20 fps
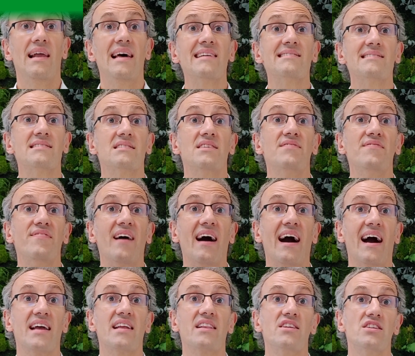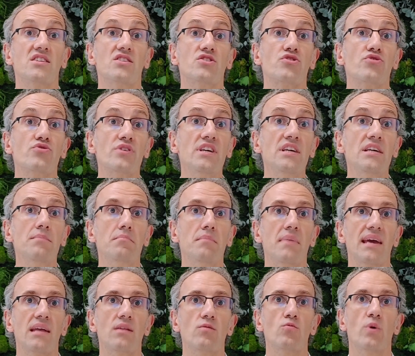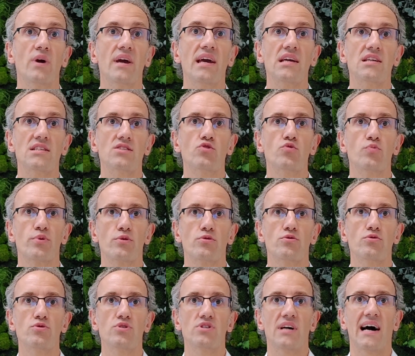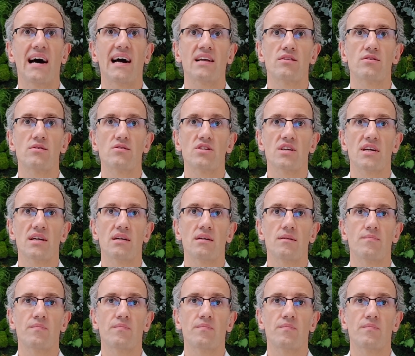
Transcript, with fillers: Let's define the three main ways to produce hydrogen.